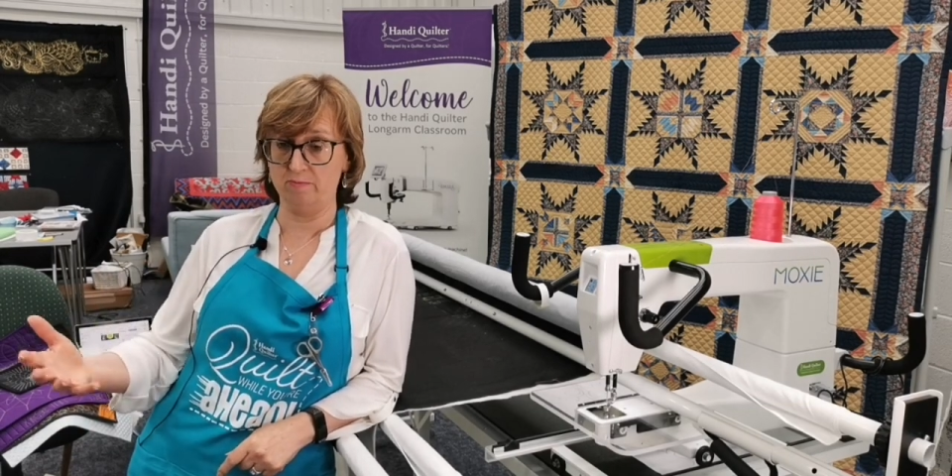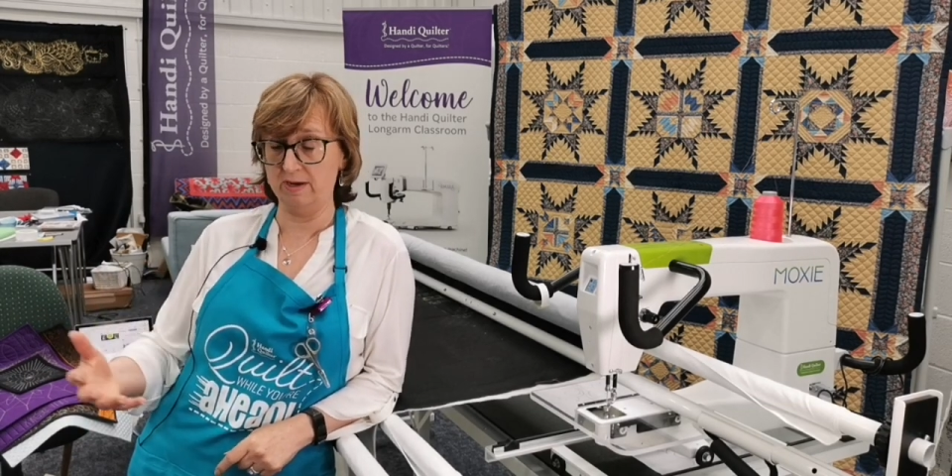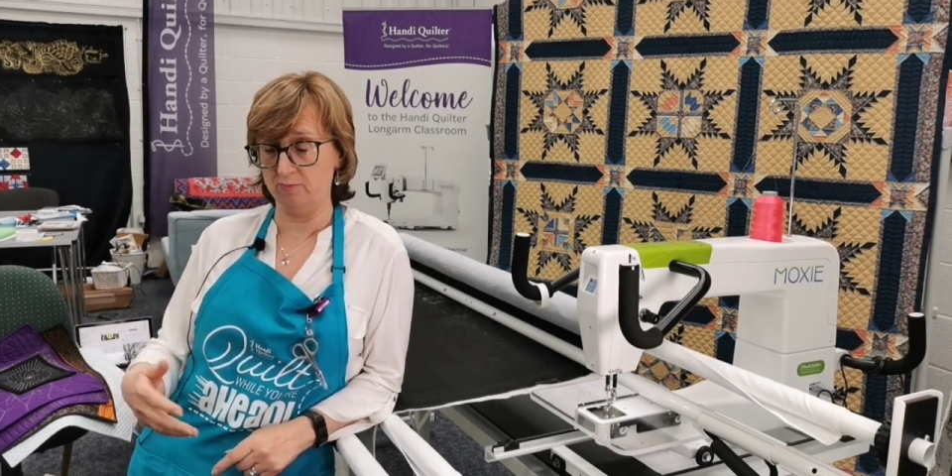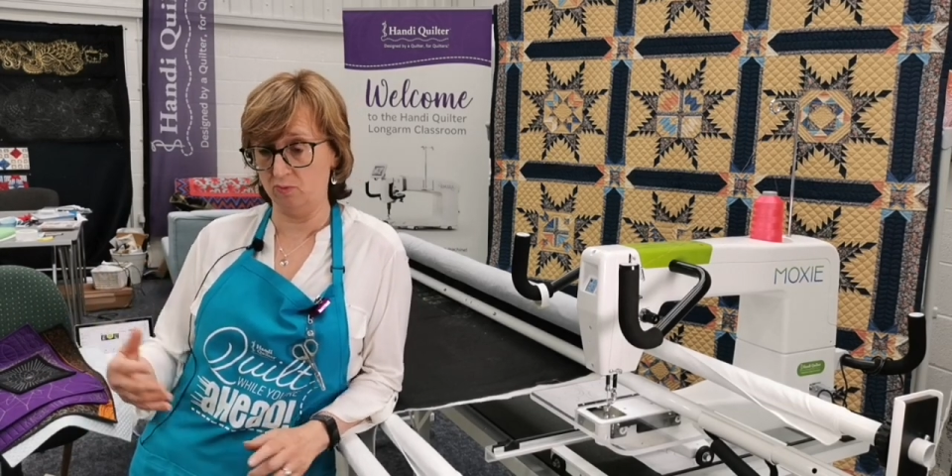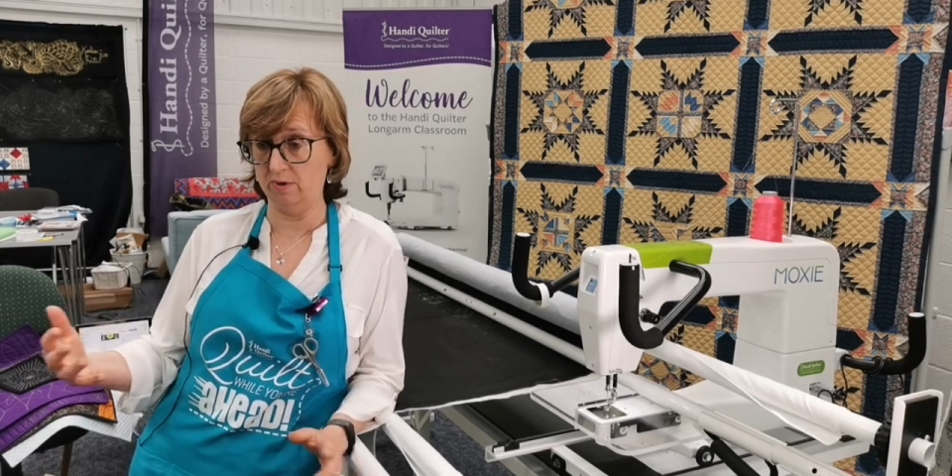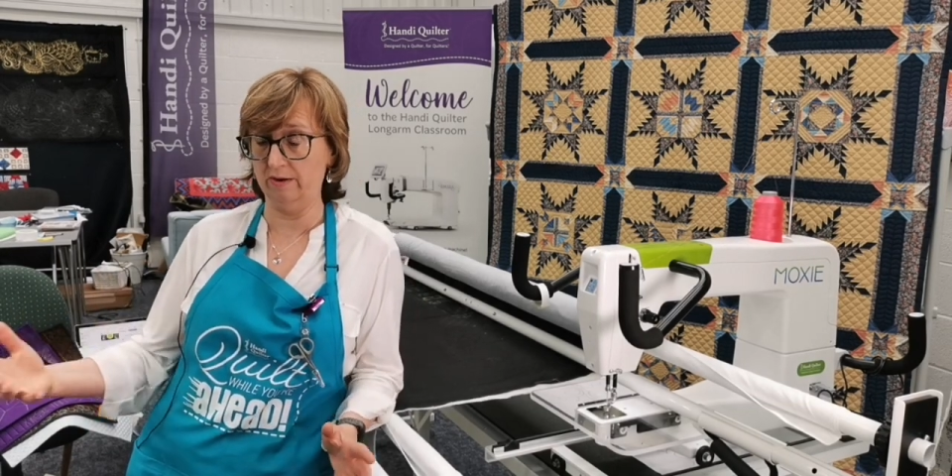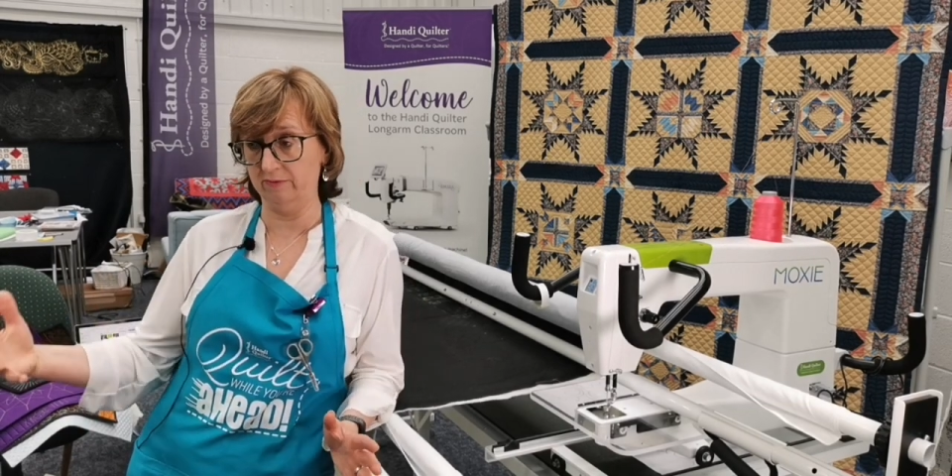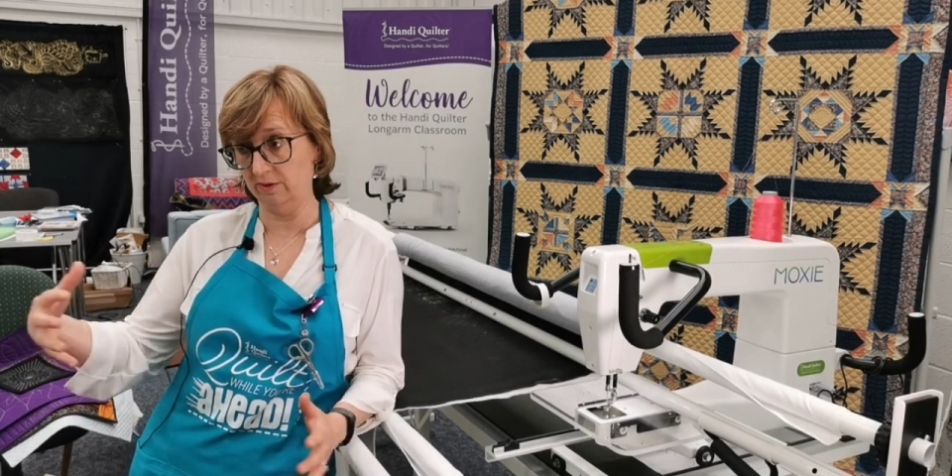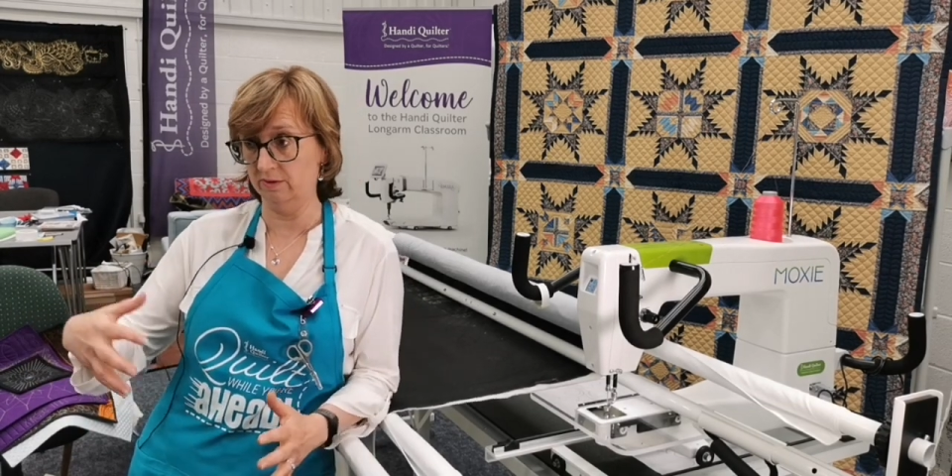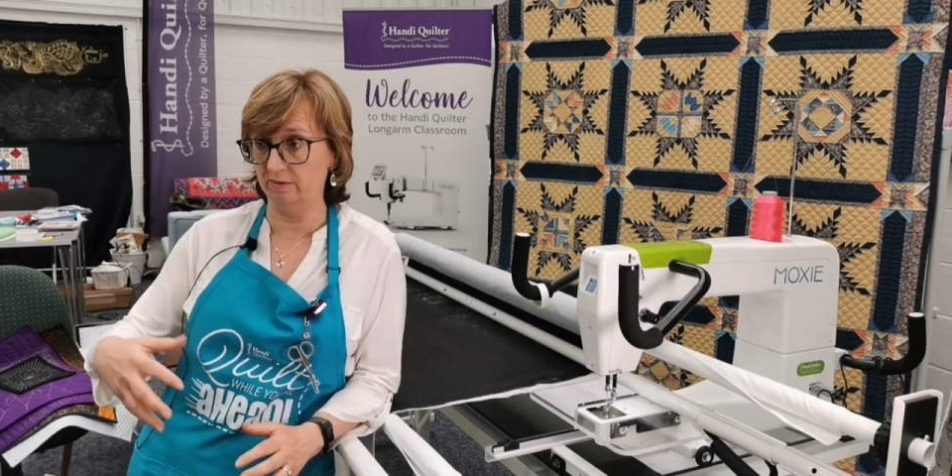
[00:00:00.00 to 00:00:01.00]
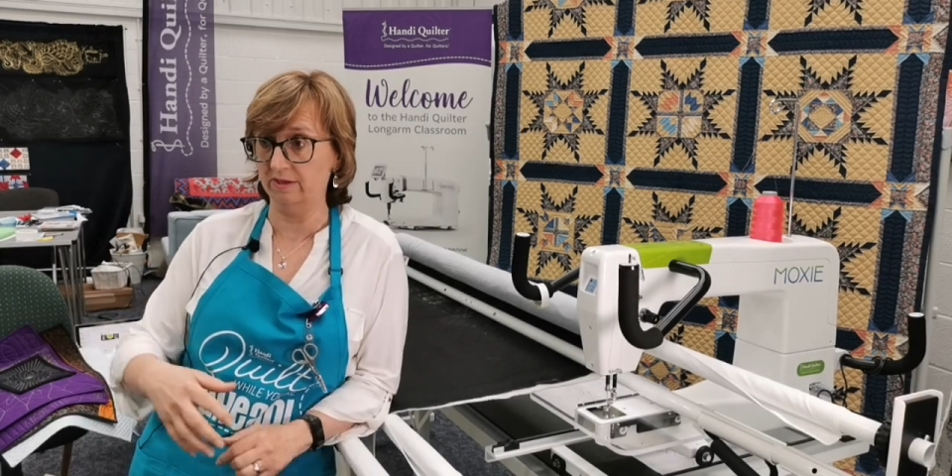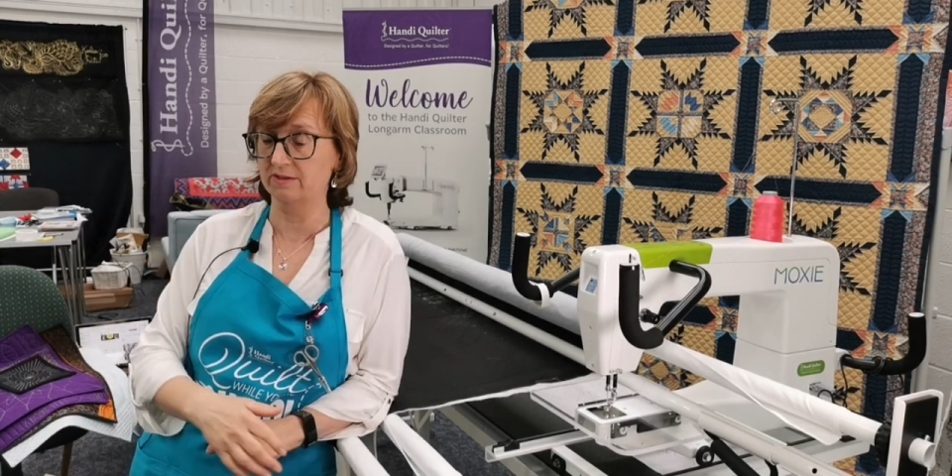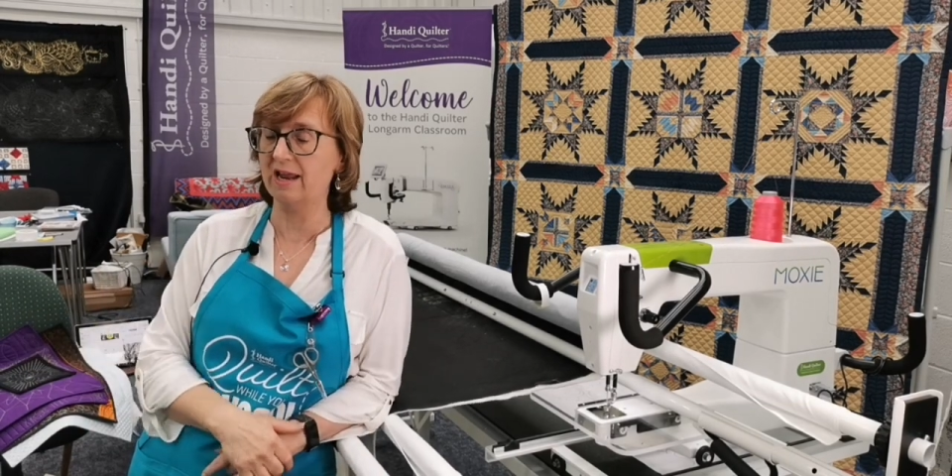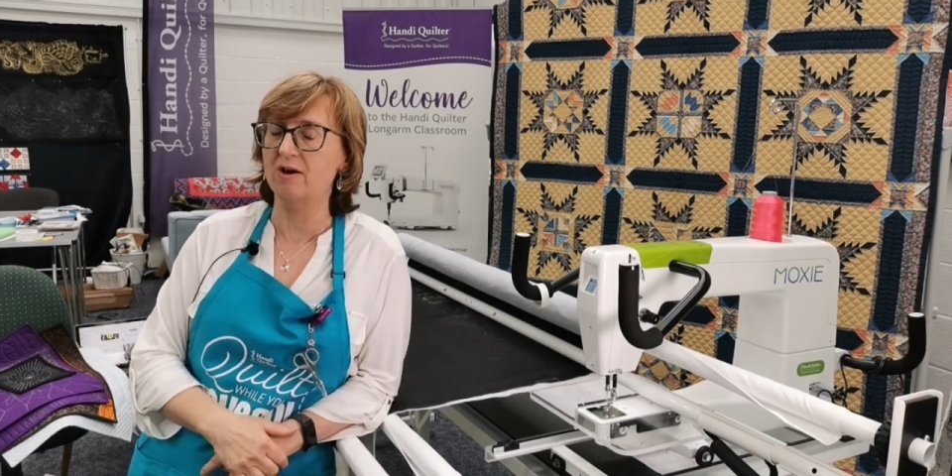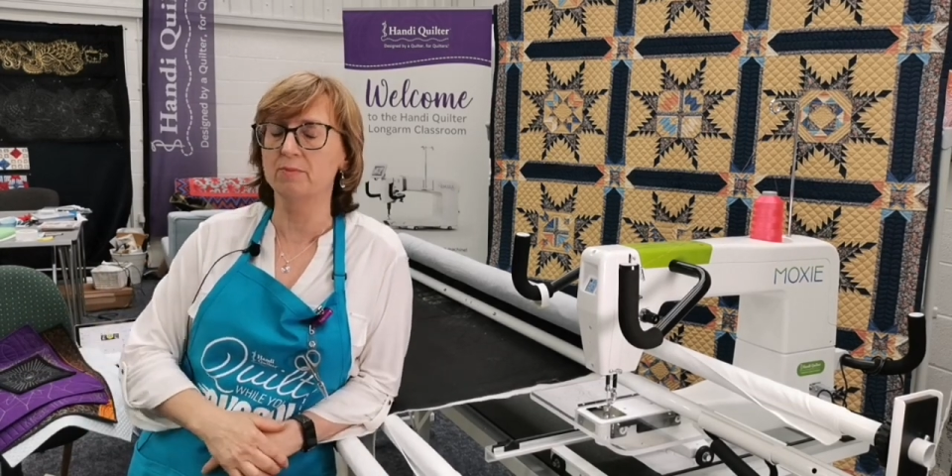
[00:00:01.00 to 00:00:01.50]
people whenever you do
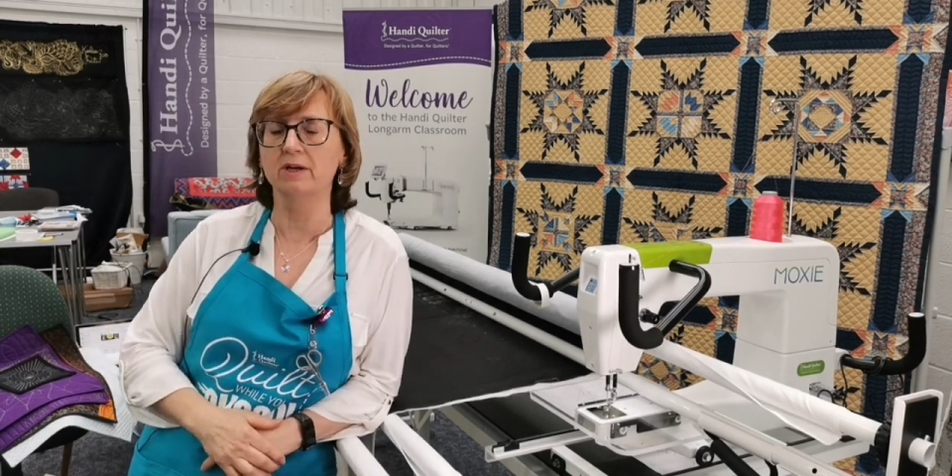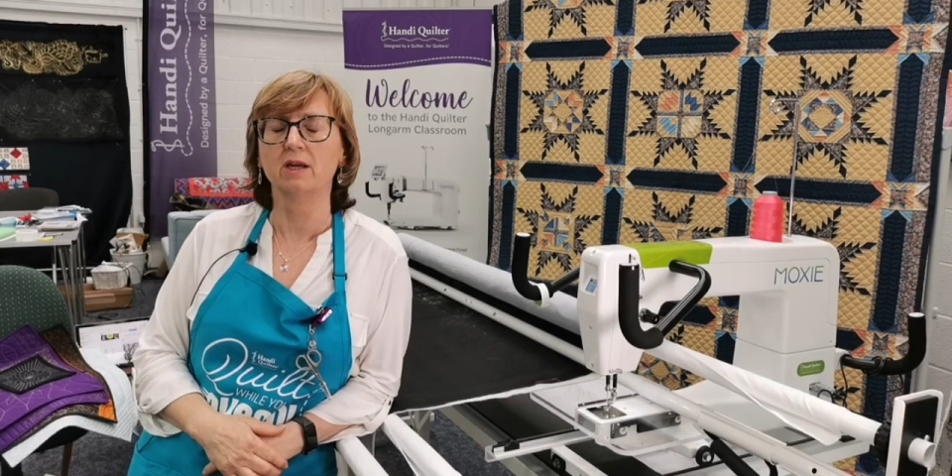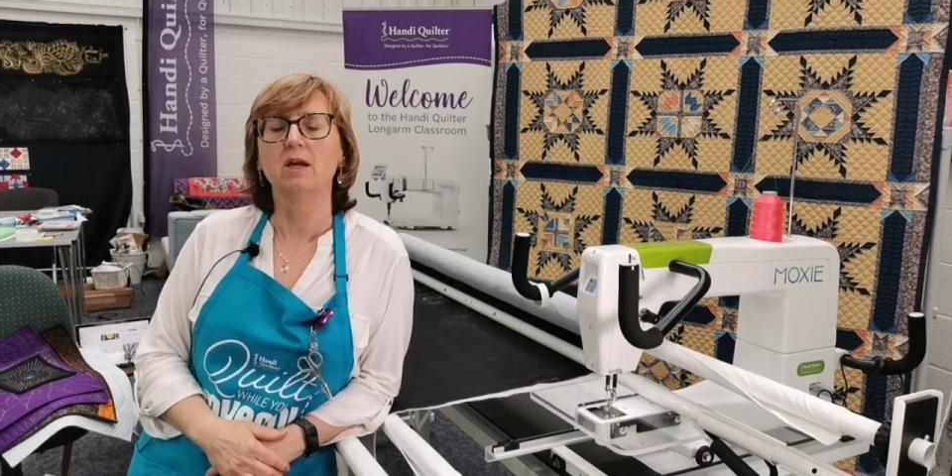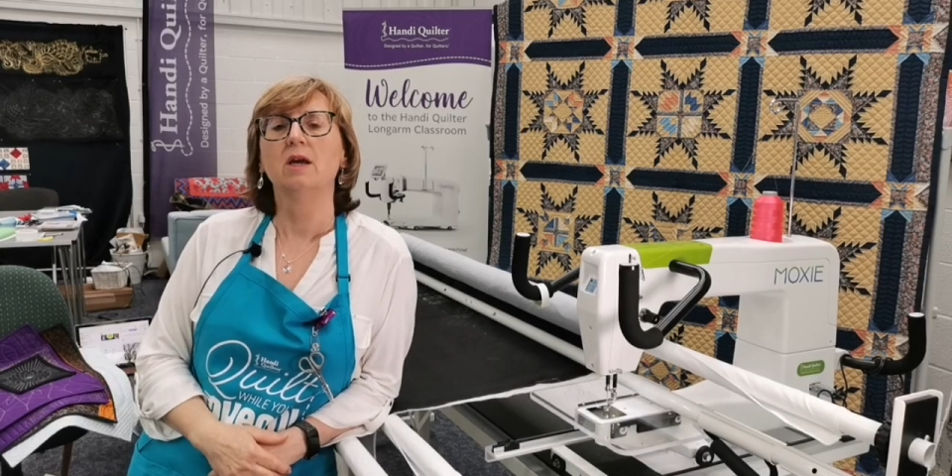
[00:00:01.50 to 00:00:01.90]
things now, but